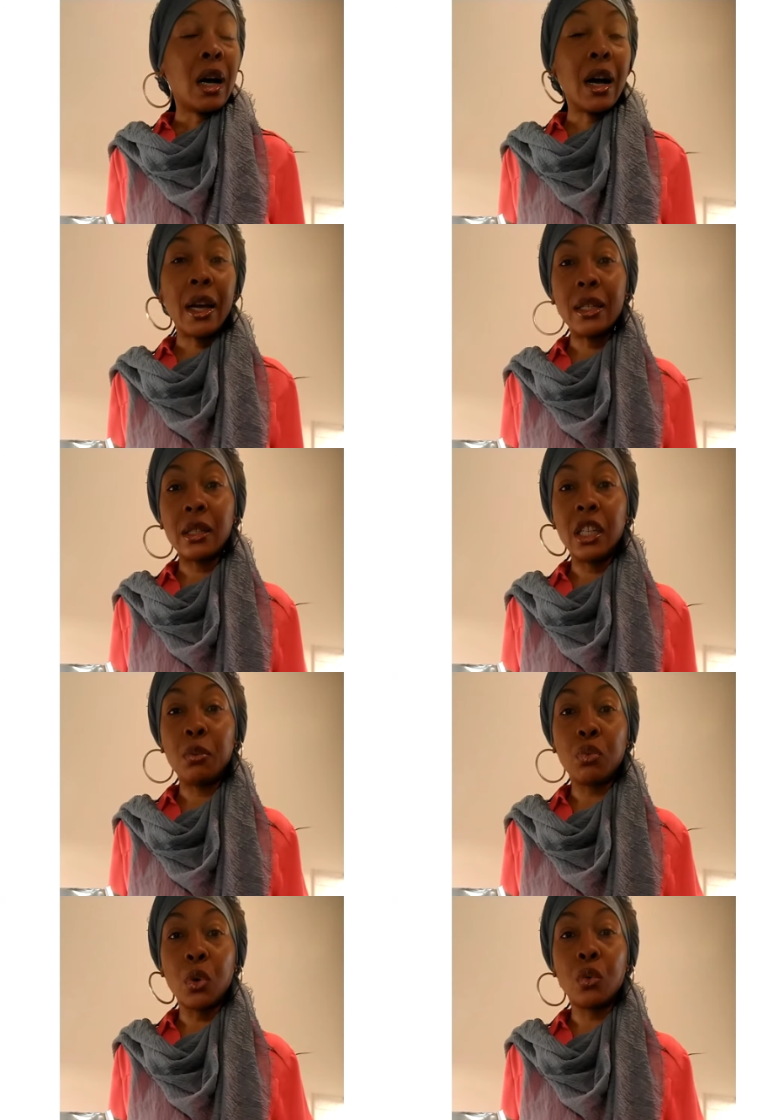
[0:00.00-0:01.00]
I had to
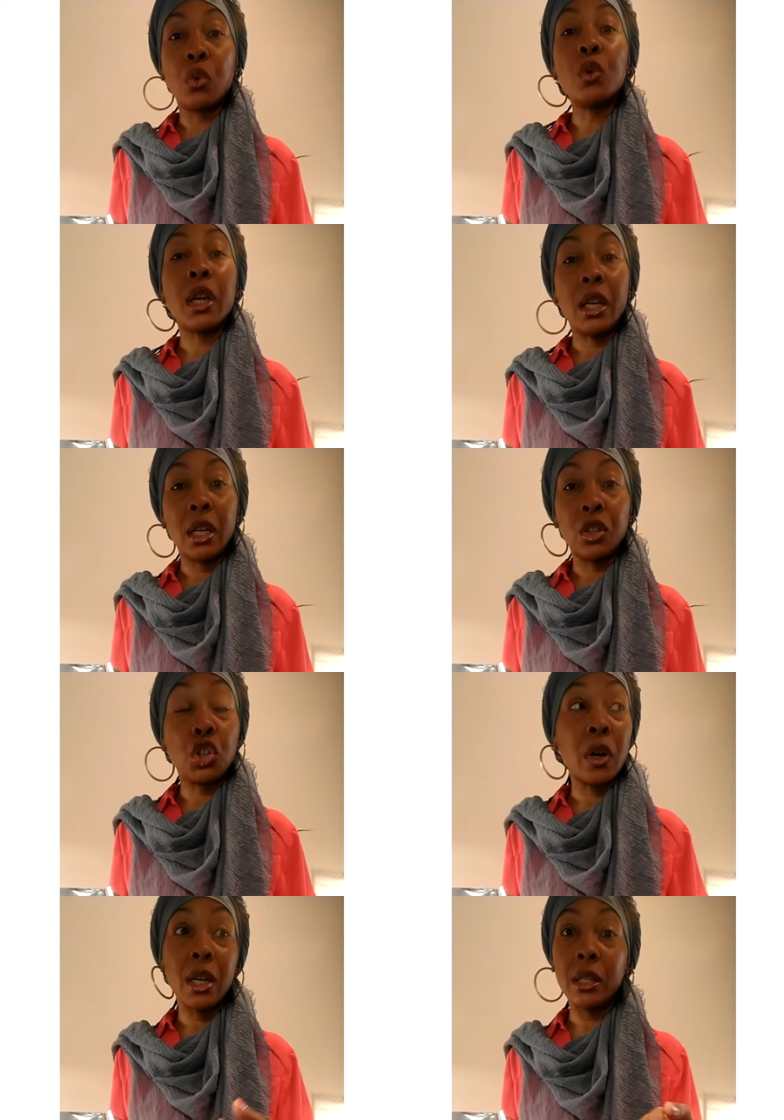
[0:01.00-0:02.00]
keep rotating the
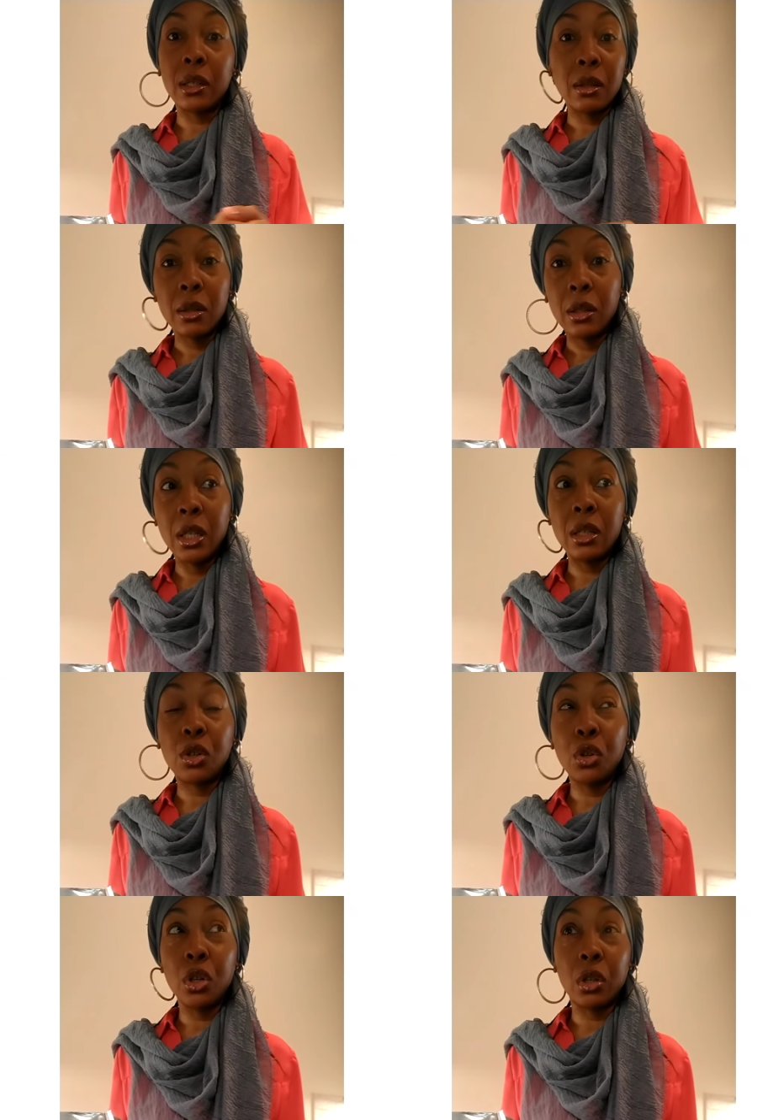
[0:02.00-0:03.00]
trays. It
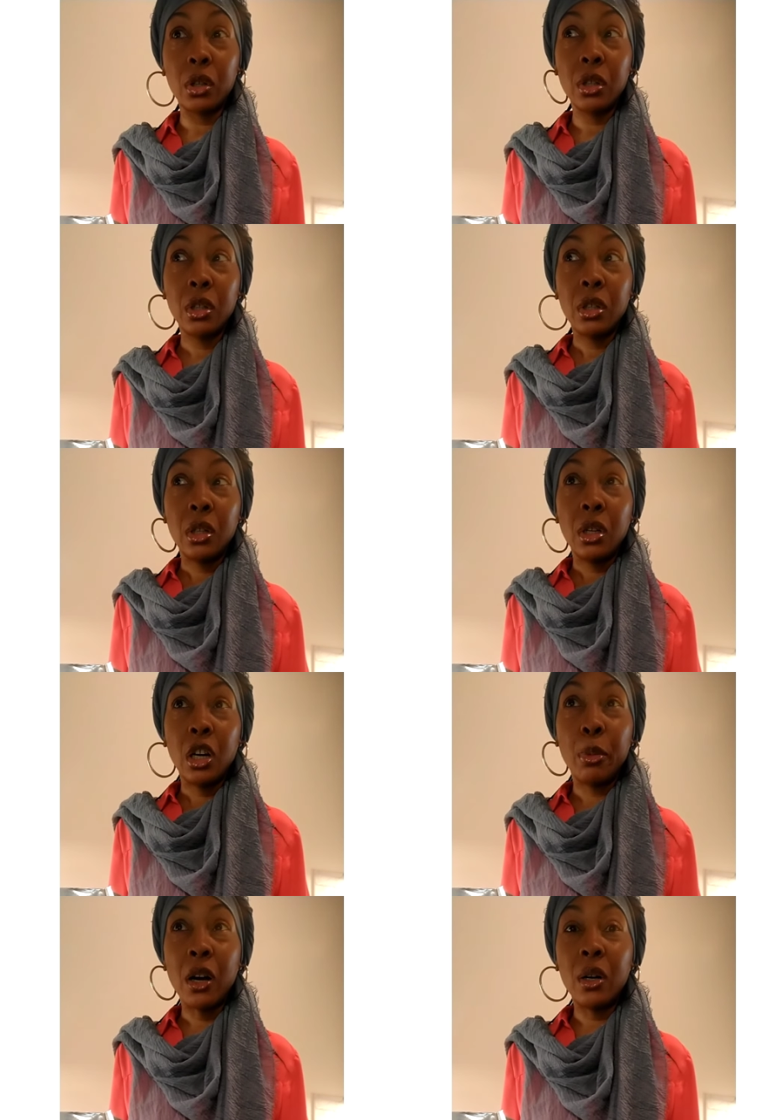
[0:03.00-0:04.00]
took
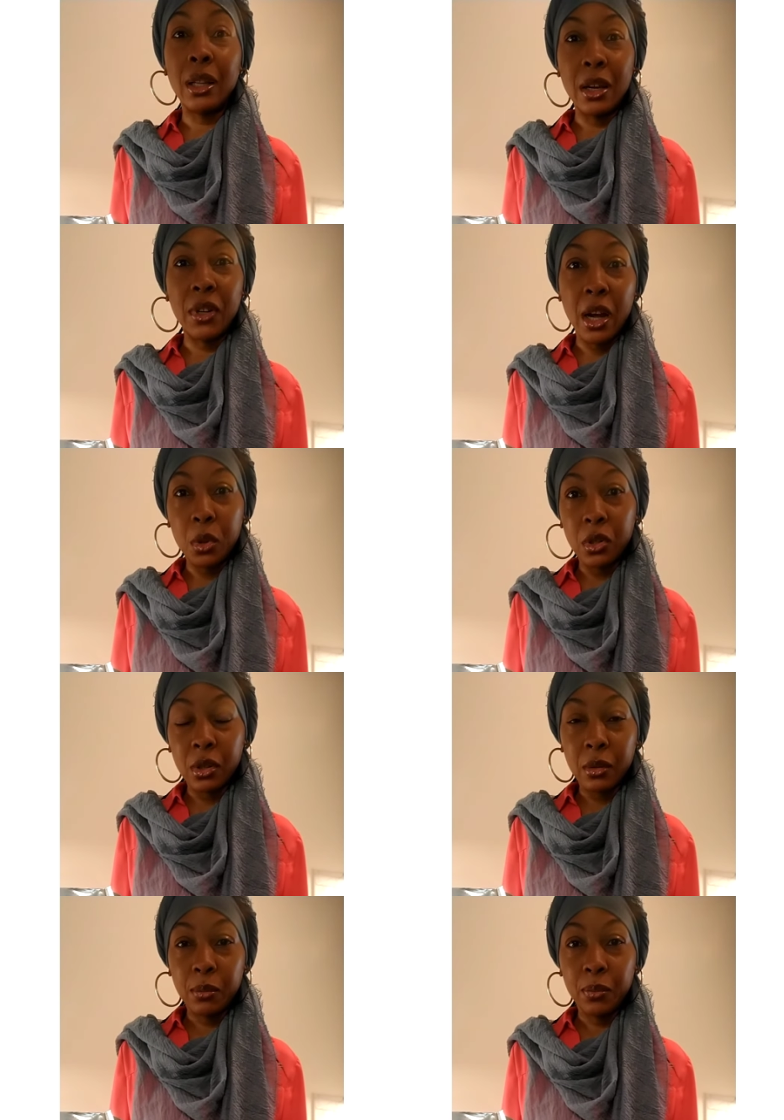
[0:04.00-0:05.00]
about 11 hours.